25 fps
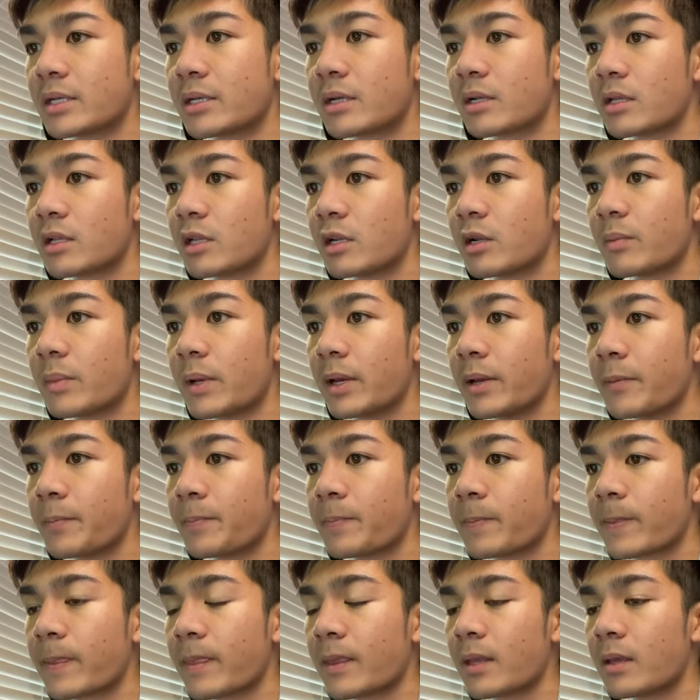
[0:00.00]
it a little bit.
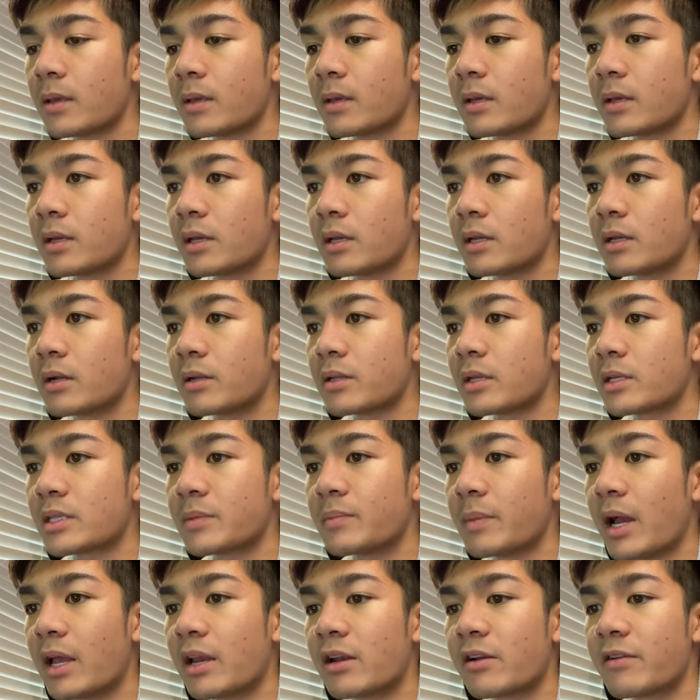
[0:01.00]
It doesn't
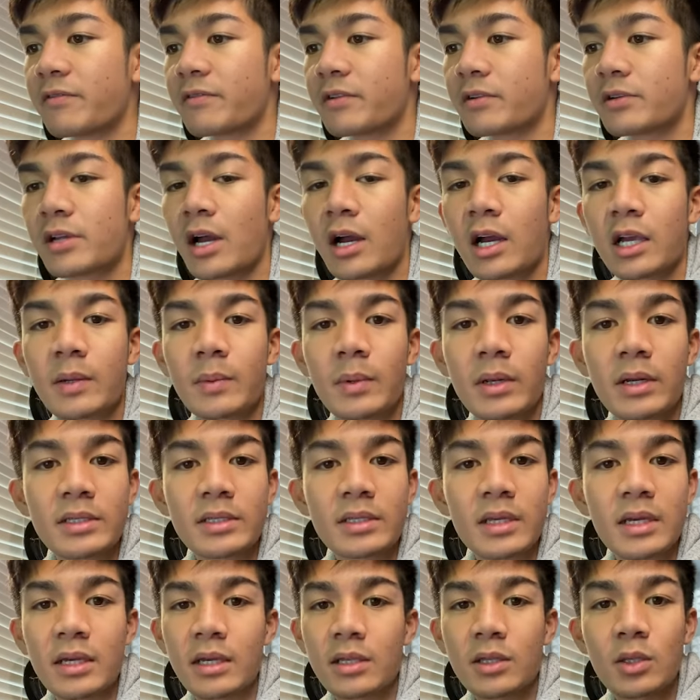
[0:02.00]
matter if your document
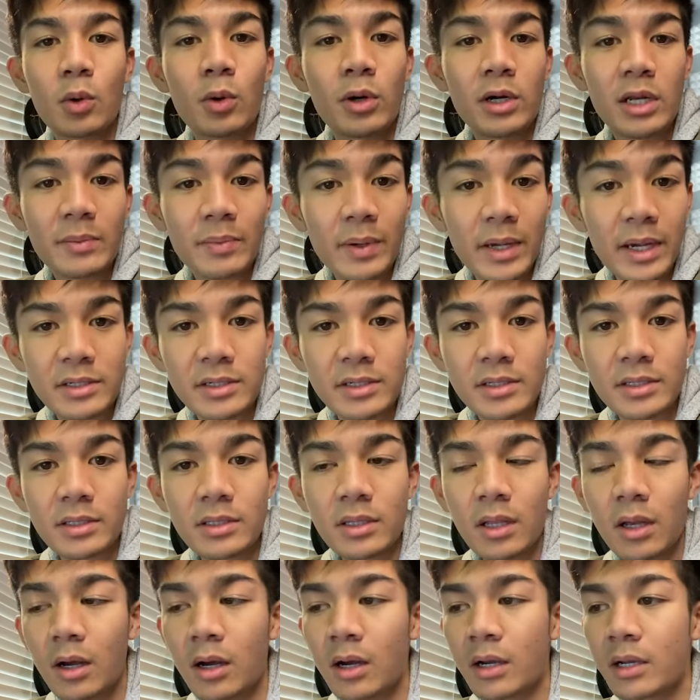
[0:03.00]
is like 20 pages
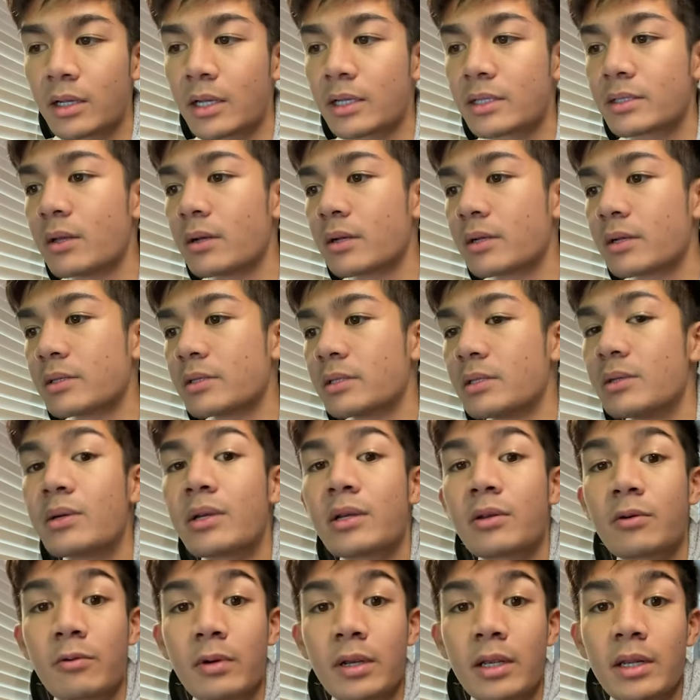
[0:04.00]
long, as long as you
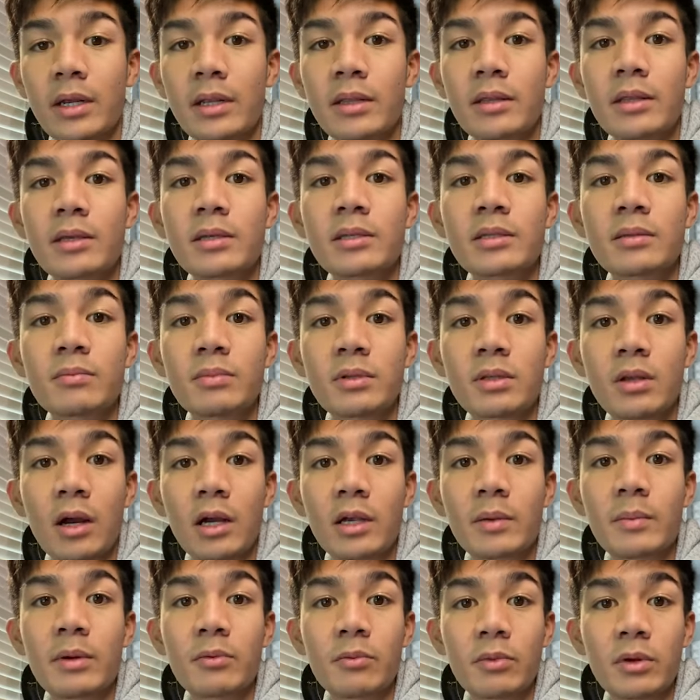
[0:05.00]
can read it, this
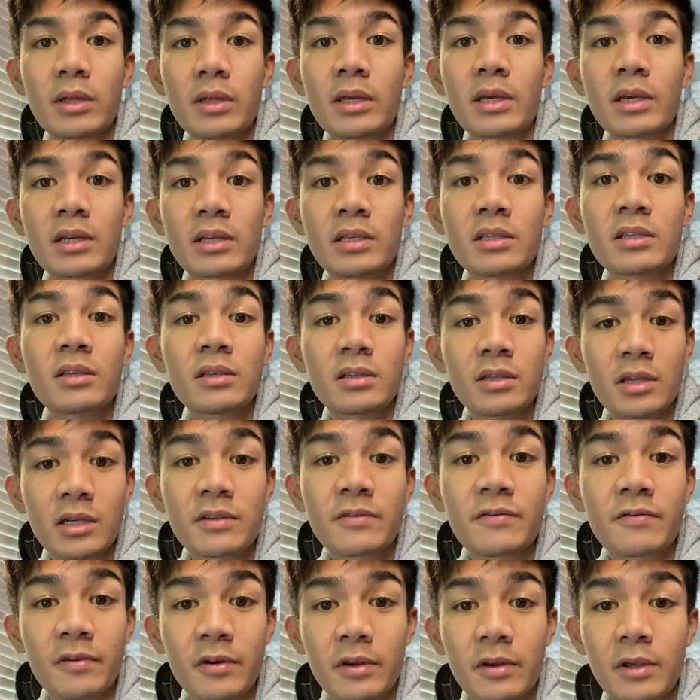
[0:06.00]
document really is
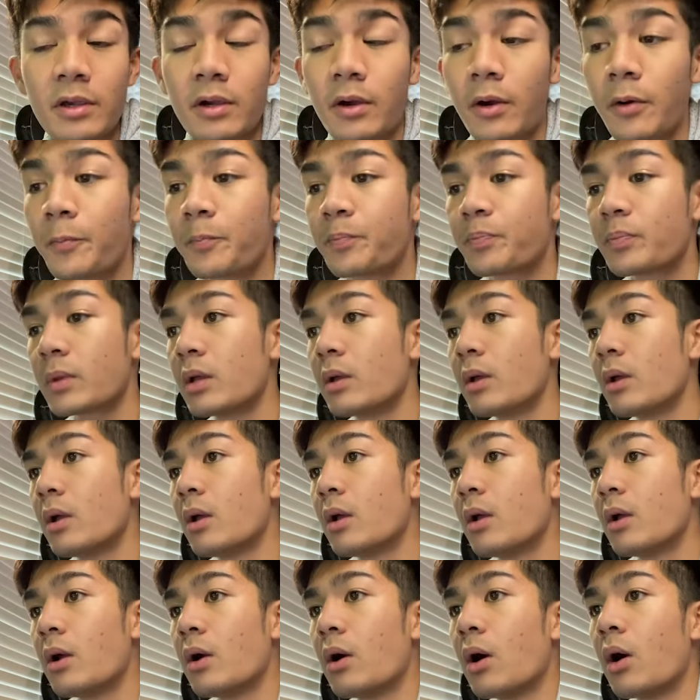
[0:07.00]
just for you.
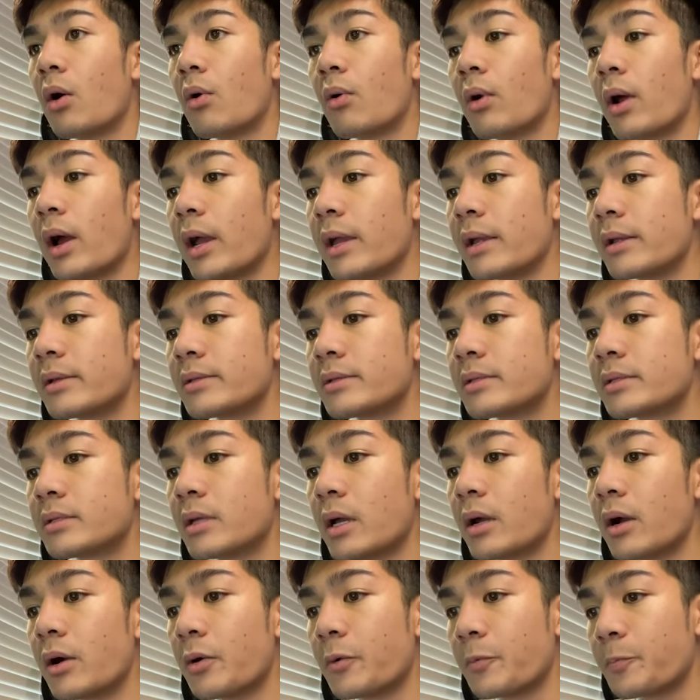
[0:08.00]
All right,
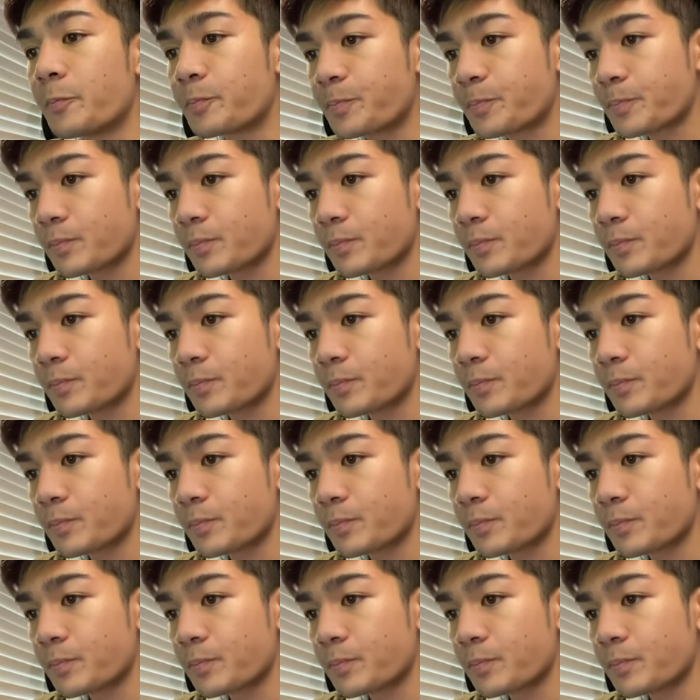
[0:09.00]
so